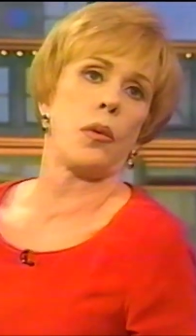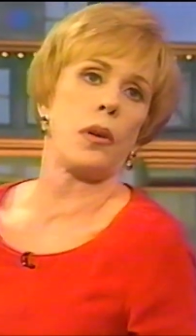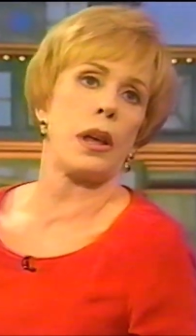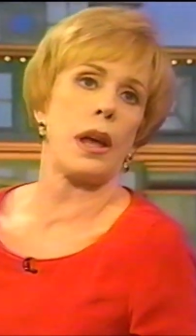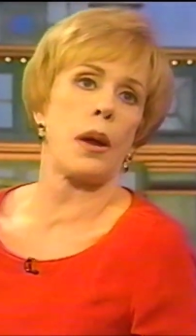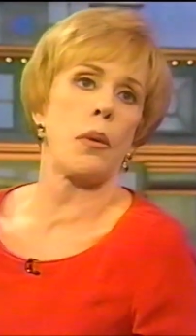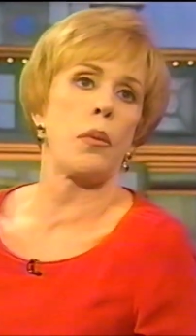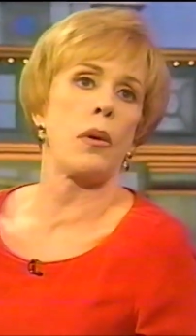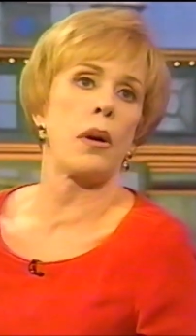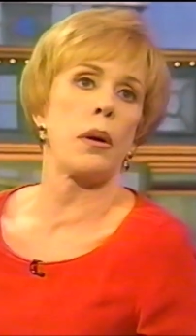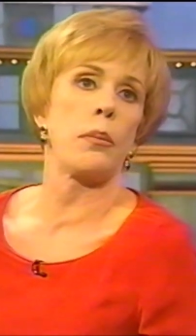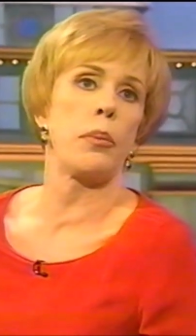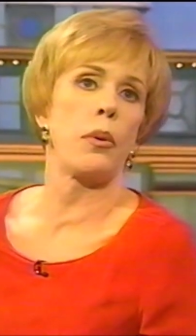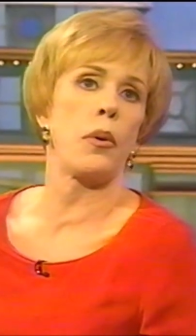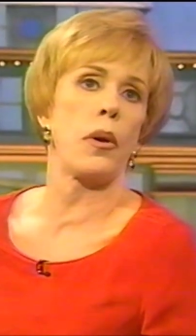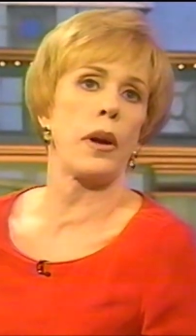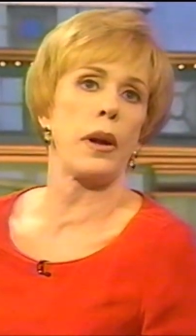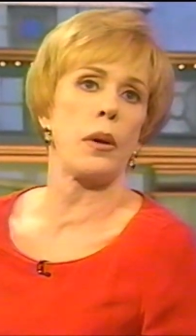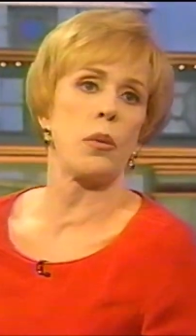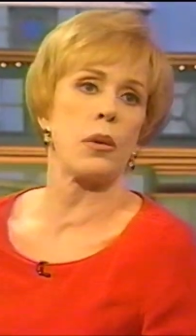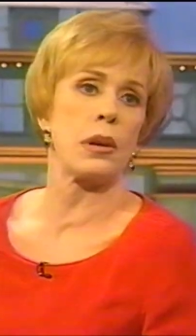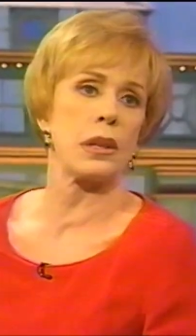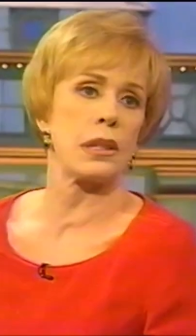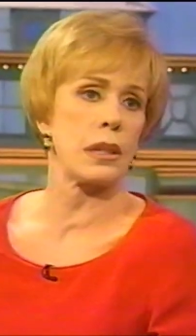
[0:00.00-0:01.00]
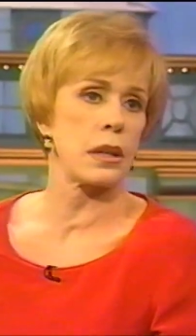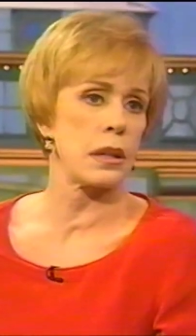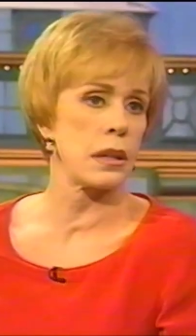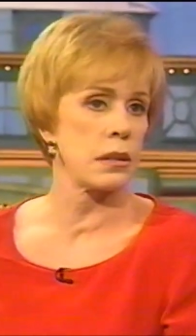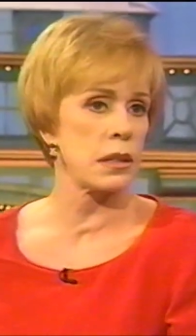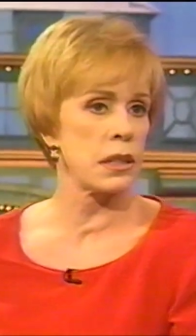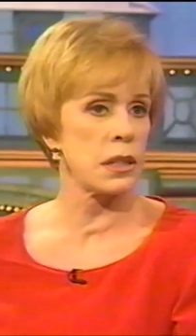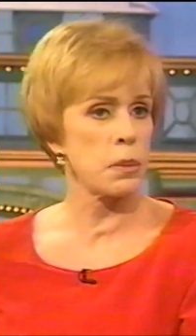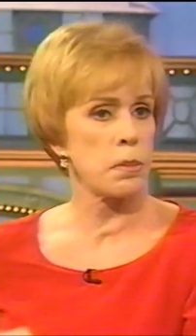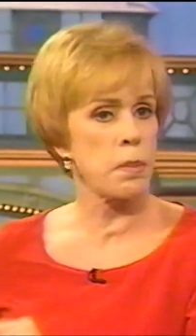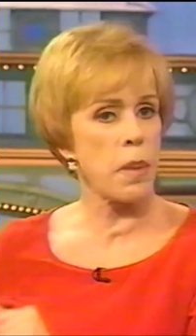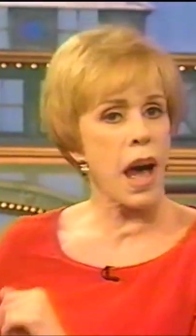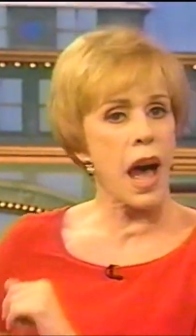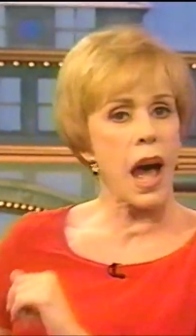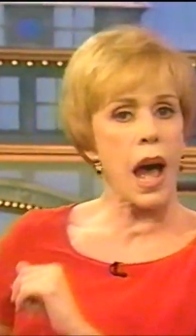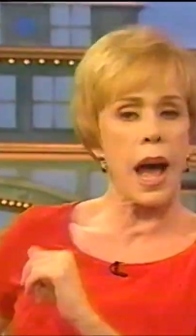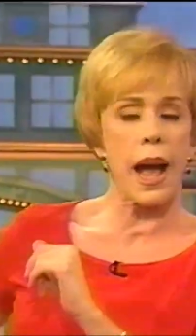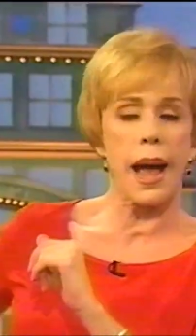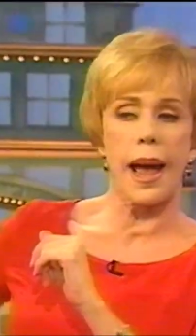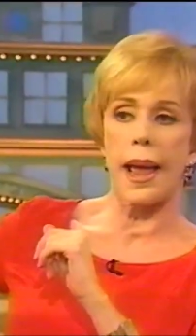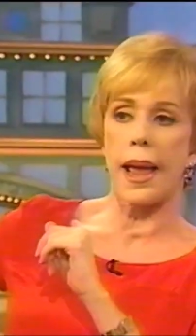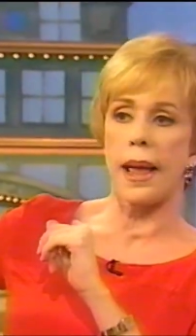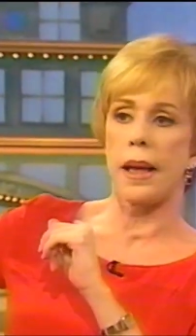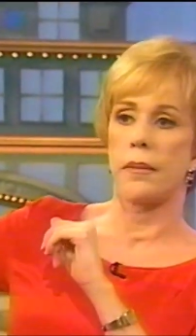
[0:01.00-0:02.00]
at one point was a a
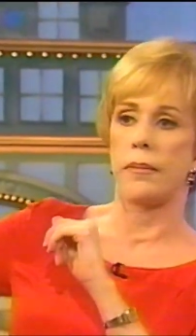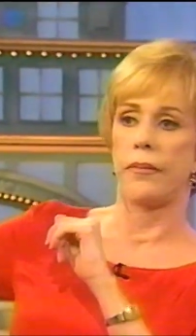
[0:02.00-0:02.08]
spy.